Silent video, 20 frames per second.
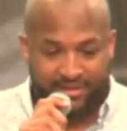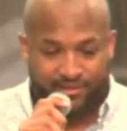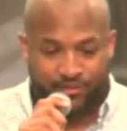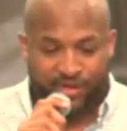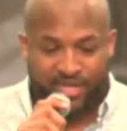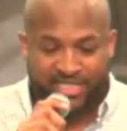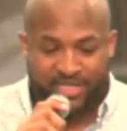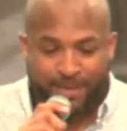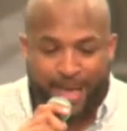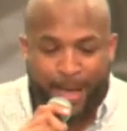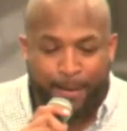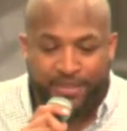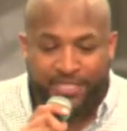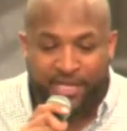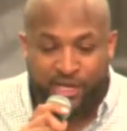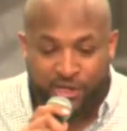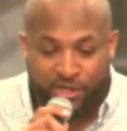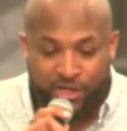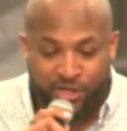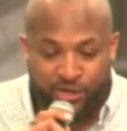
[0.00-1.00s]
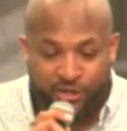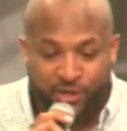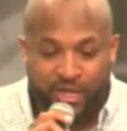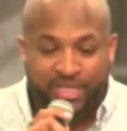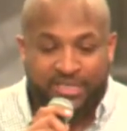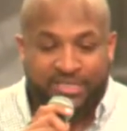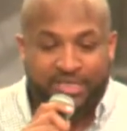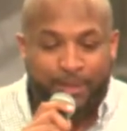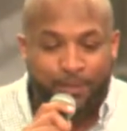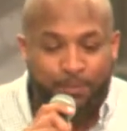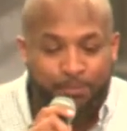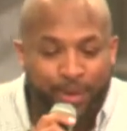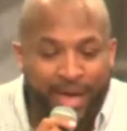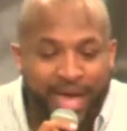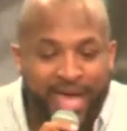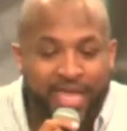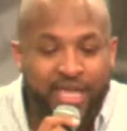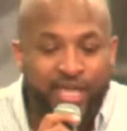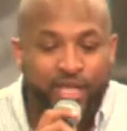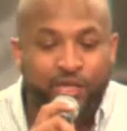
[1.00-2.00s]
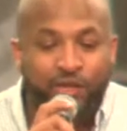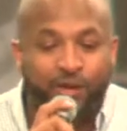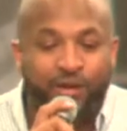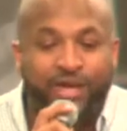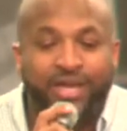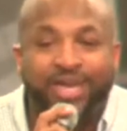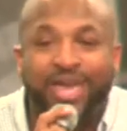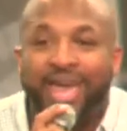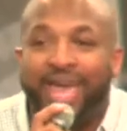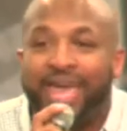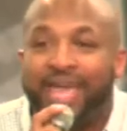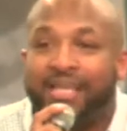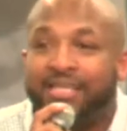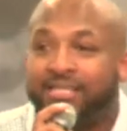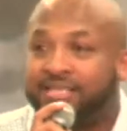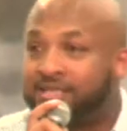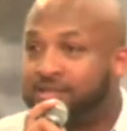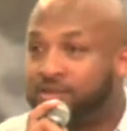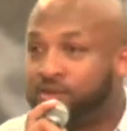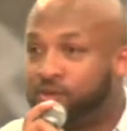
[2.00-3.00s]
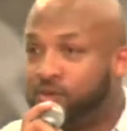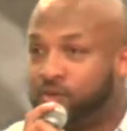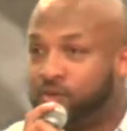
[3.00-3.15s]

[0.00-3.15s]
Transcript: What does the Bible tell you to do? Debate your case